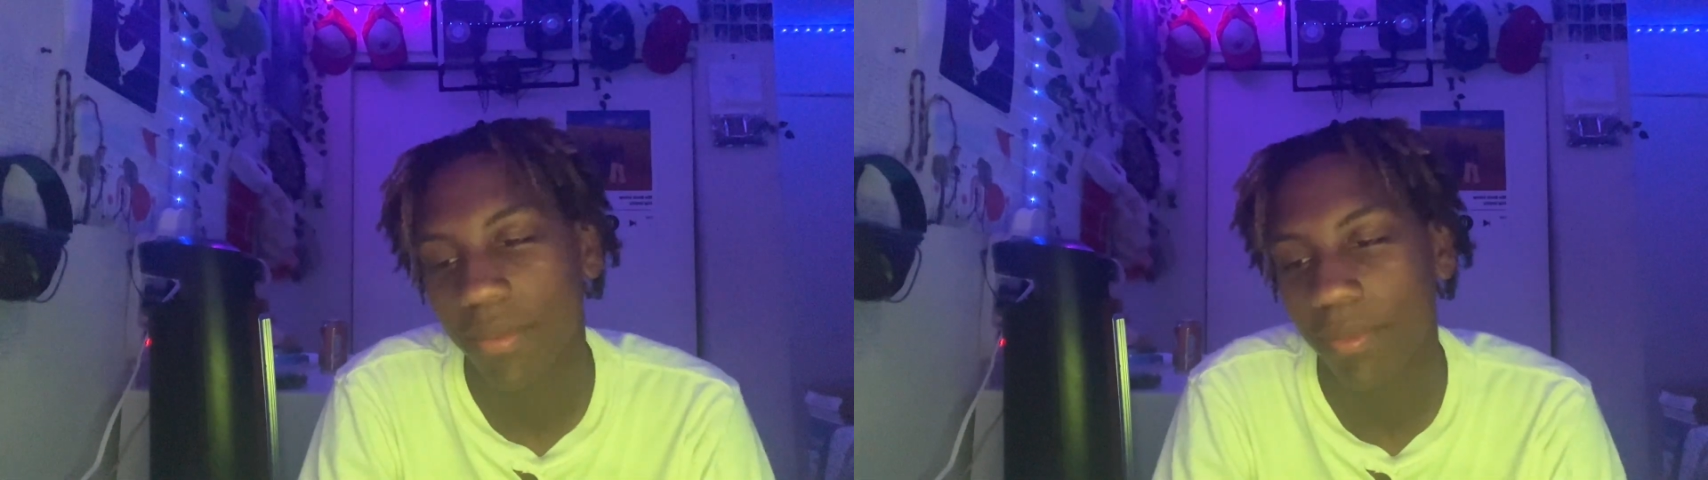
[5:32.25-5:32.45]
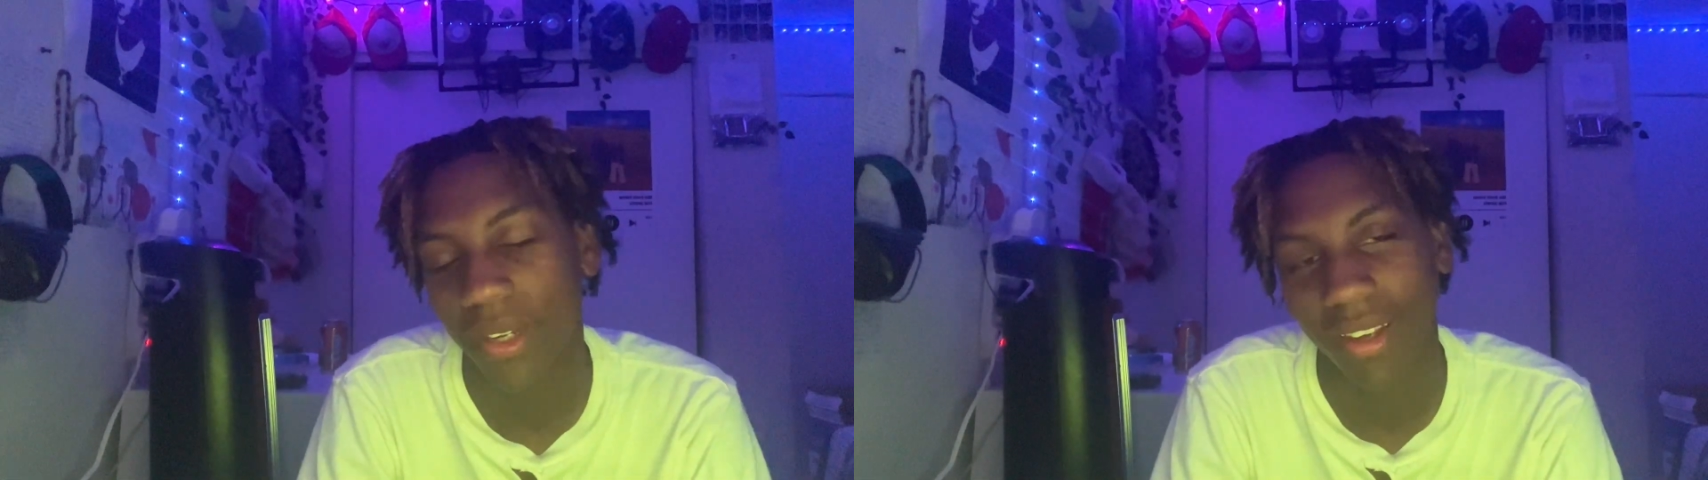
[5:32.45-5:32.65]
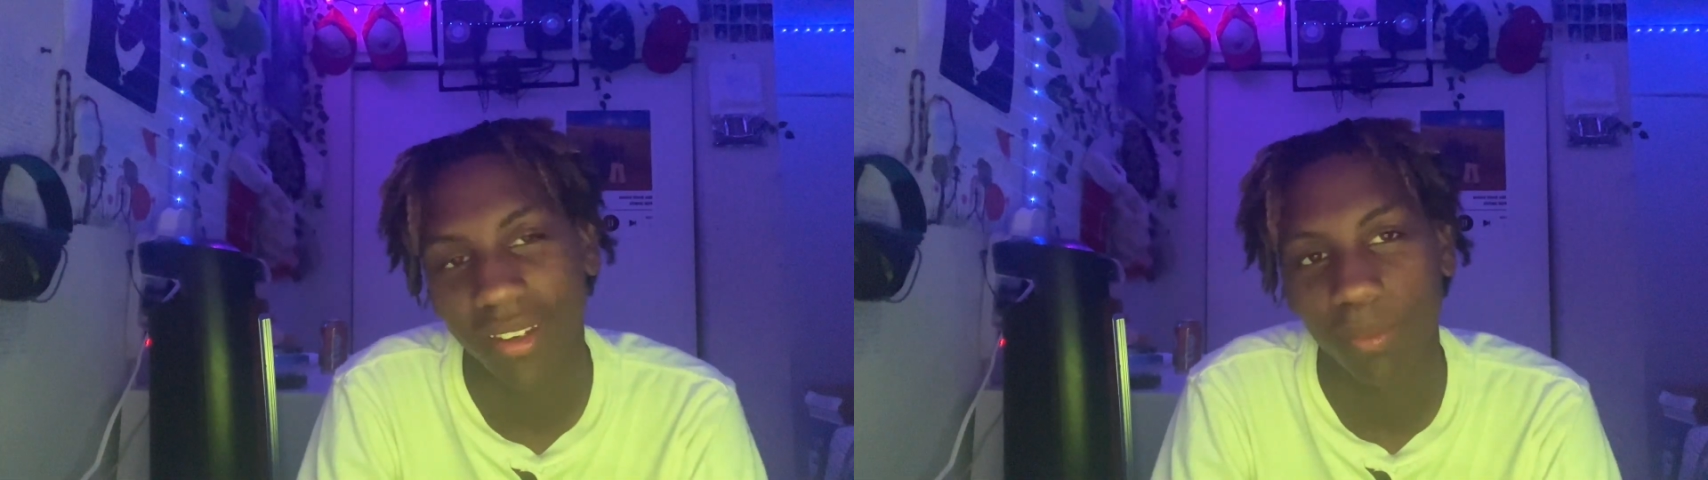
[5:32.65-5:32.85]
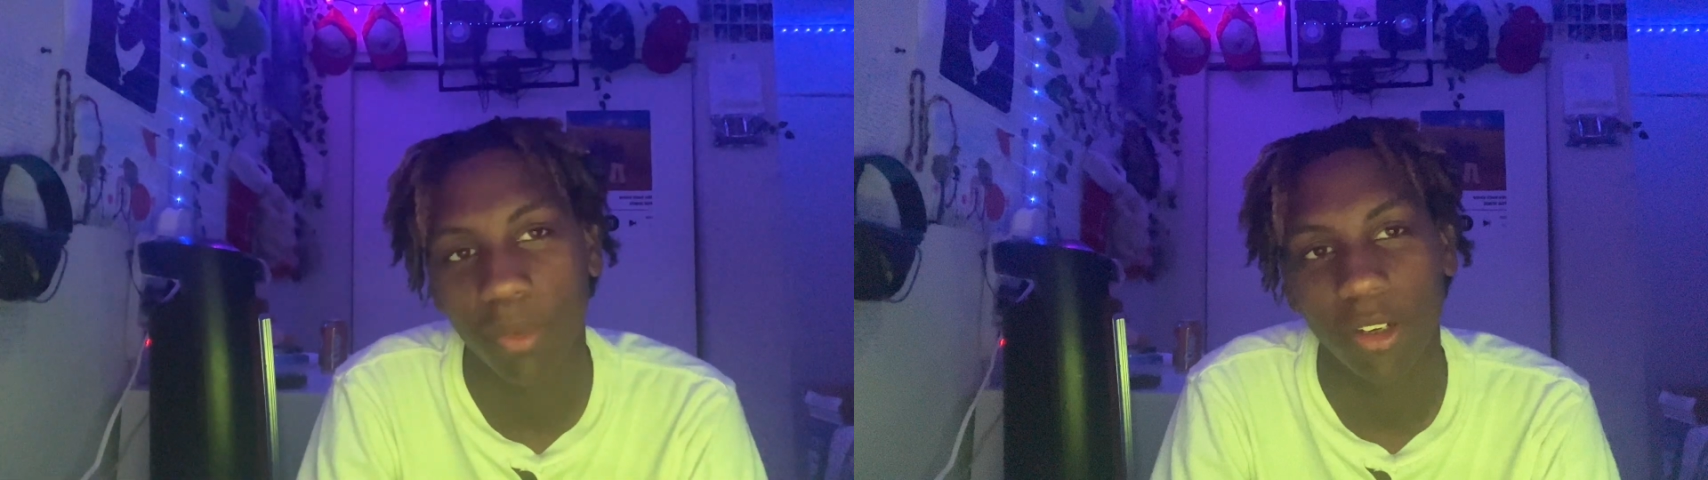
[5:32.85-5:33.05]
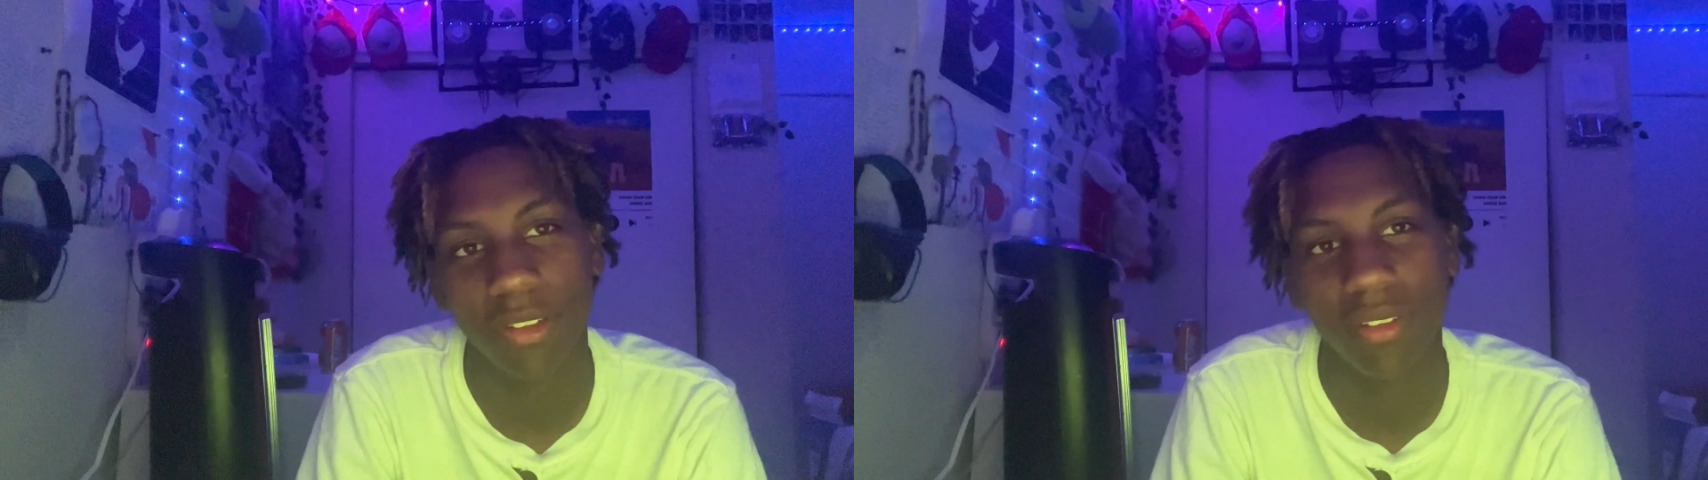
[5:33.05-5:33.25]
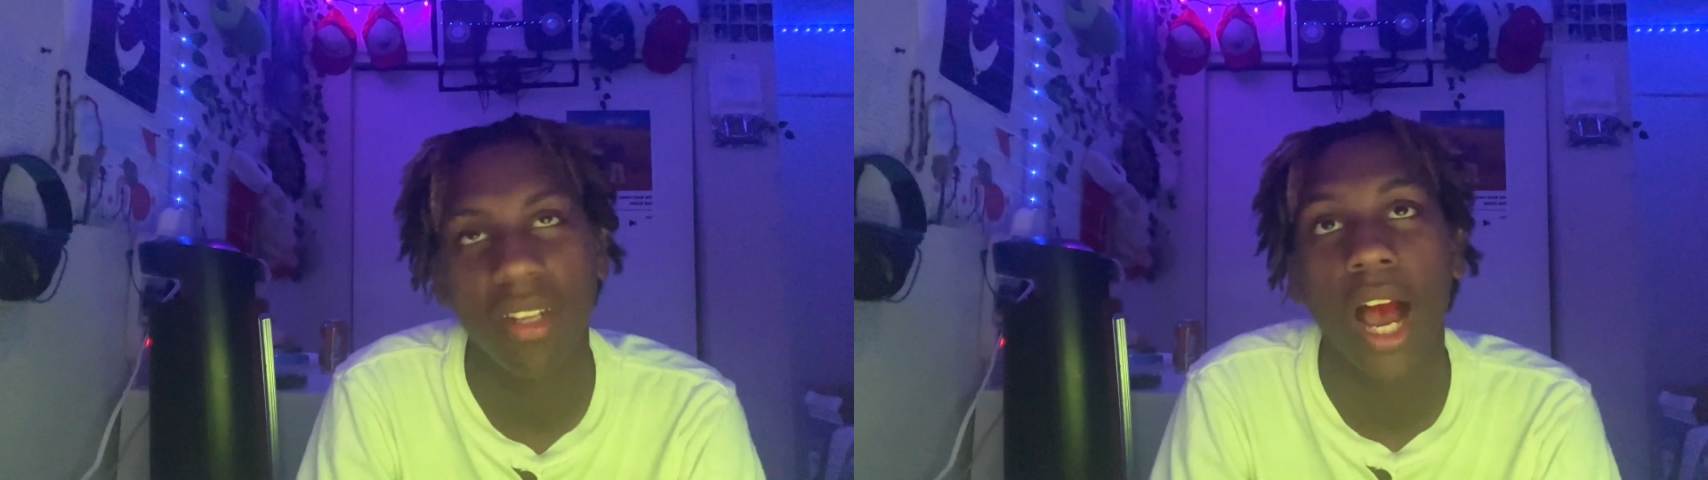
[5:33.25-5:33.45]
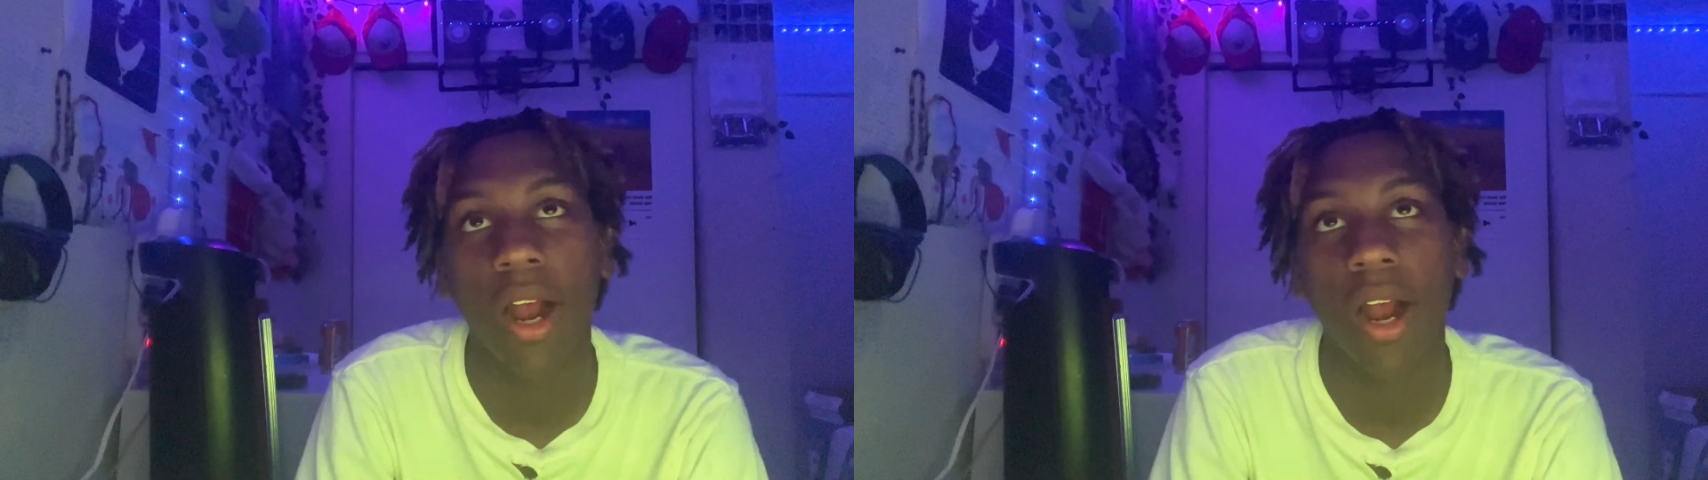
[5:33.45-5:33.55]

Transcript: But yeah, bro, I,